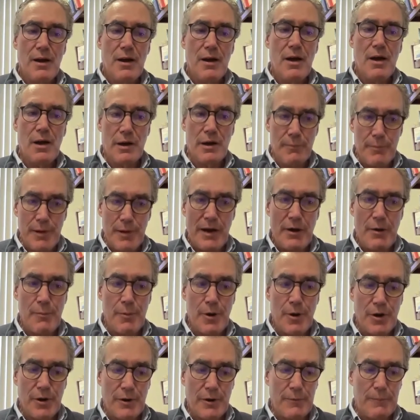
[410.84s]
on a
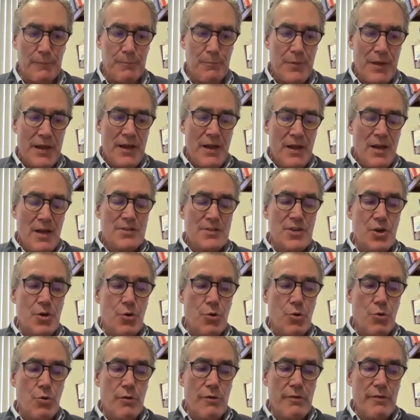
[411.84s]
biomarker.
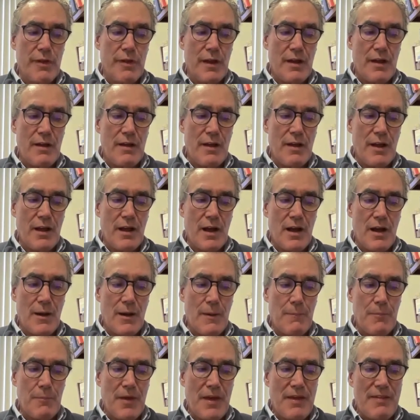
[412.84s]
So
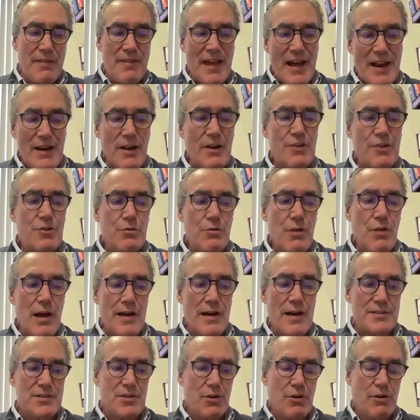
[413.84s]
um, that
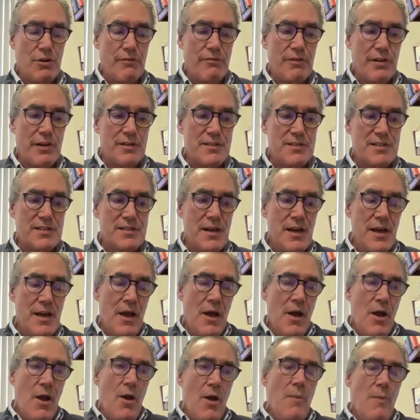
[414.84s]
underlies all of this.
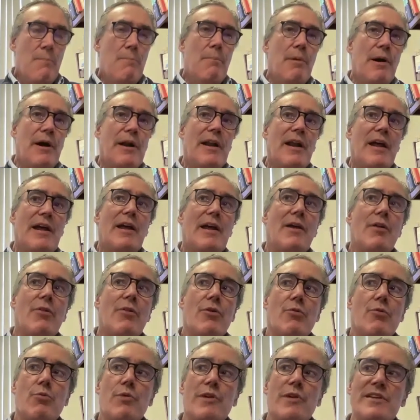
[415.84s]
But
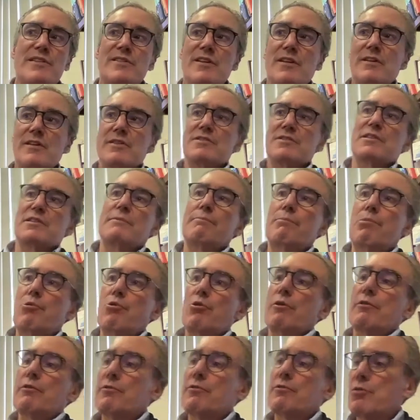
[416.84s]
the reason it's
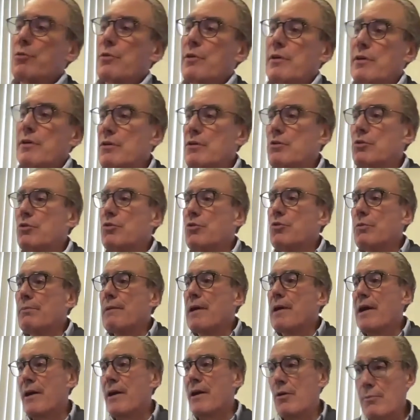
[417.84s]
important to include
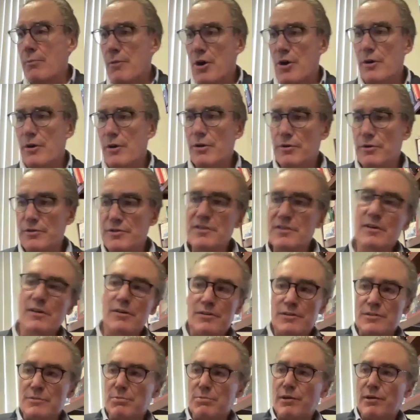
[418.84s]
biomarkers, and
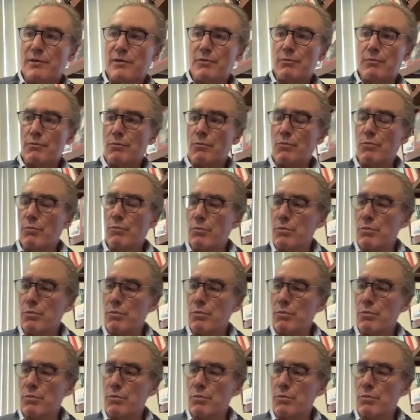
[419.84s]
I'll explain